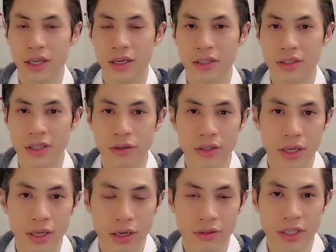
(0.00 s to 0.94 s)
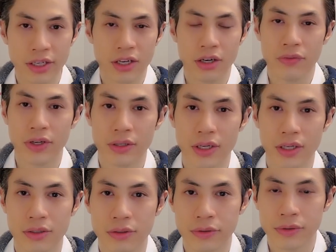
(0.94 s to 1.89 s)
and I said, okay, I'll take care of it
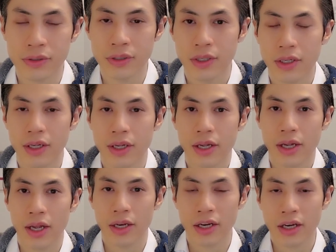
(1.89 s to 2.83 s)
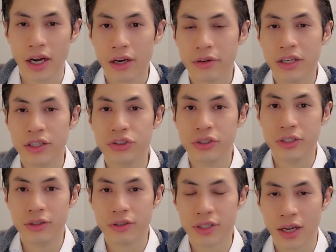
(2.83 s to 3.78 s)
as usual. And I hired
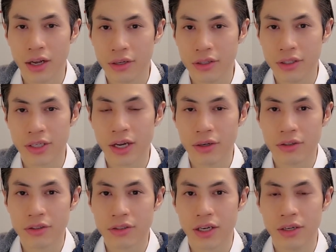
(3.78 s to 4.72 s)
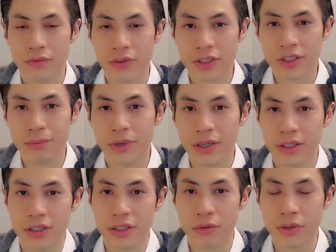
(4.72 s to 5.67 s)
engineers, I hired designers, I invested
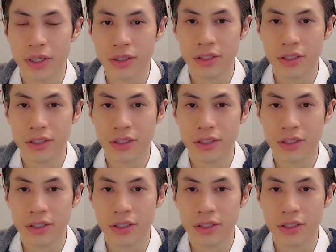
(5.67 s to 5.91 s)
money to create